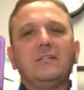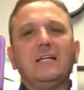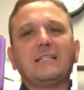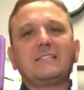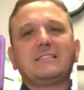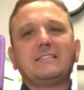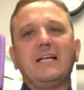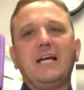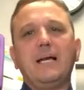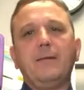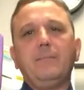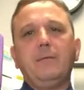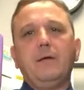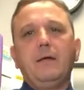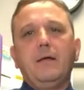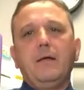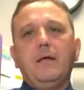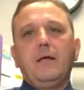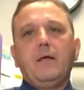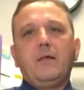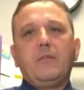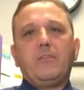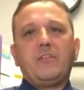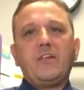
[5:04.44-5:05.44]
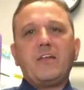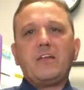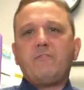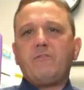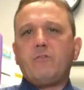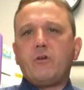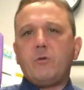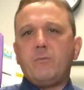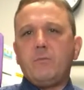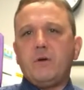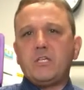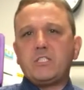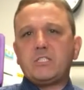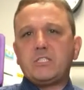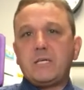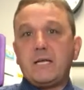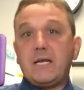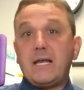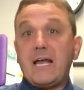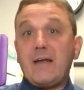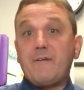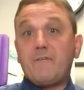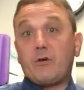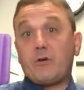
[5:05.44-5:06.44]
next time, Thank you very much.
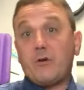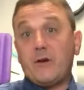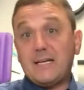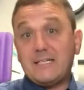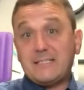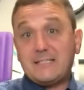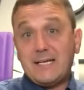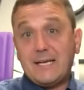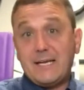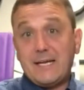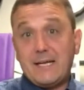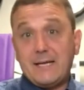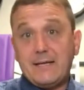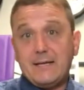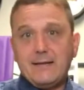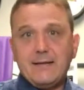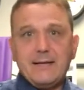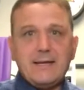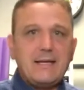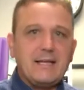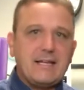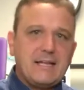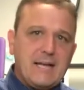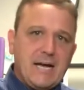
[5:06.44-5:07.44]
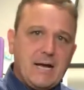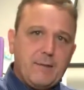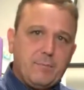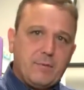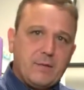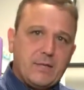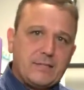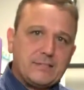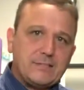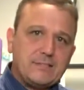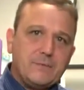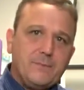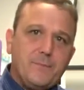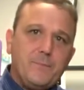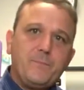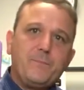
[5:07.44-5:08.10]
Have a great day, and God bless.